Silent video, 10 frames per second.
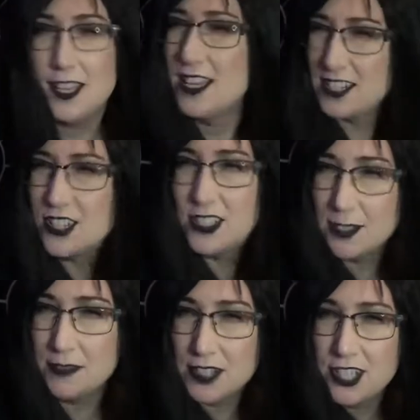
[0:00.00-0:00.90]
Is there
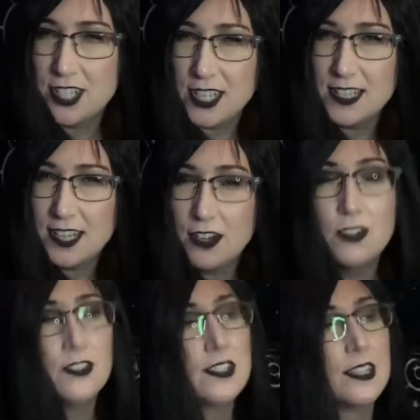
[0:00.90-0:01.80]
some good shit in there? Or
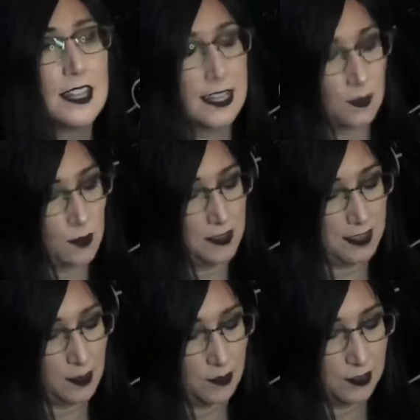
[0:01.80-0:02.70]
is it like that one
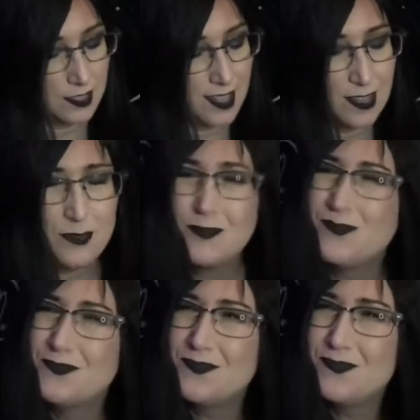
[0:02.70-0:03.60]
thing where it's like,
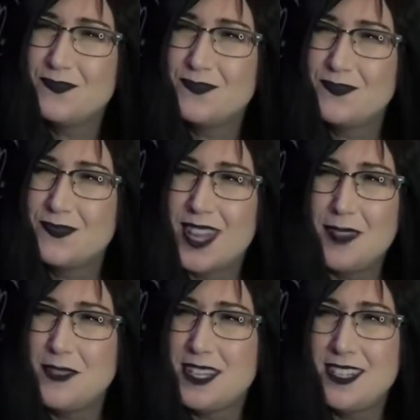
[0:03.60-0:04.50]
mm, I
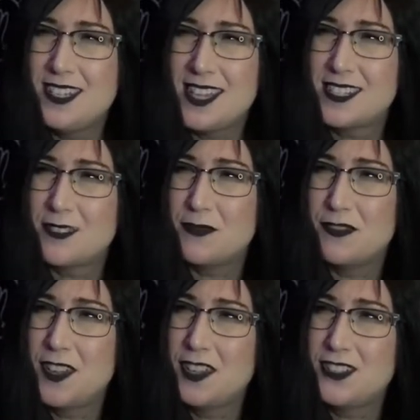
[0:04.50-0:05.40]
mean, that's some
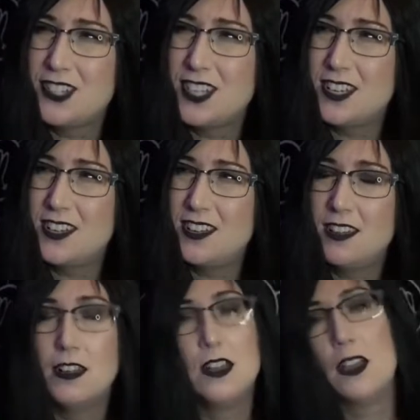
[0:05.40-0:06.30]
filler shit, huh?
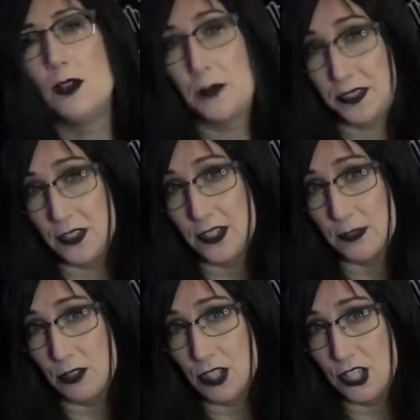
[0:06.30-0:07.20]
But there's
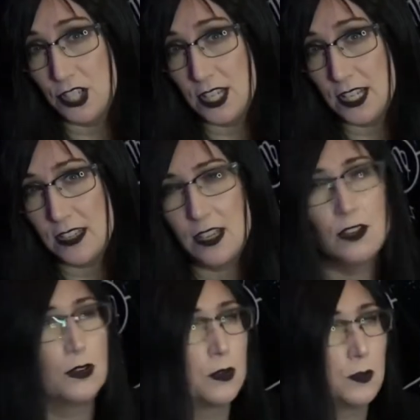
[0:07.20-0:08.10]
some good shit in there
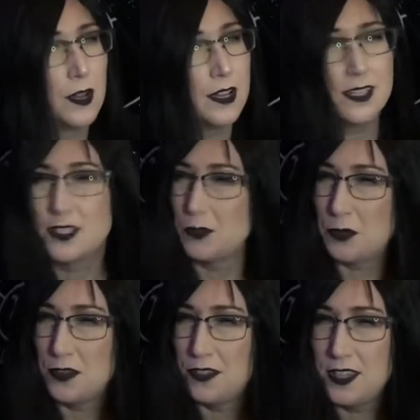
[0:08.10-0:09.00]
or what? Is it
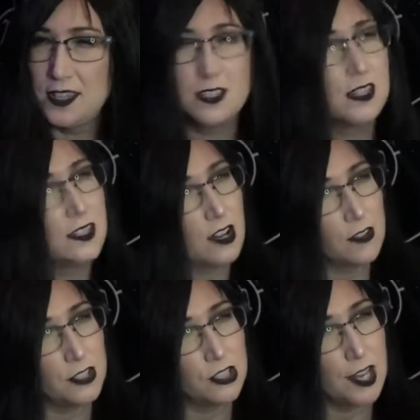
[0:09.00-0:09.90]
worth it? Are
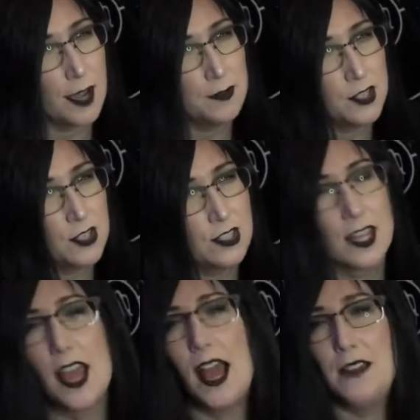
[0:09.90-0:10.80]
there chapters?
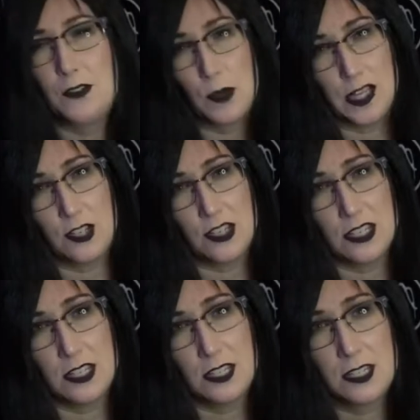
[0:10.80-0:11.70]
I have
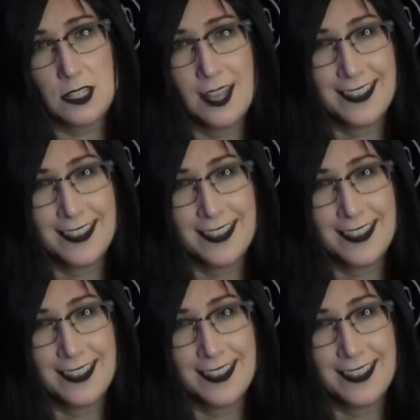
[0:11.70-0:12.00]
questions.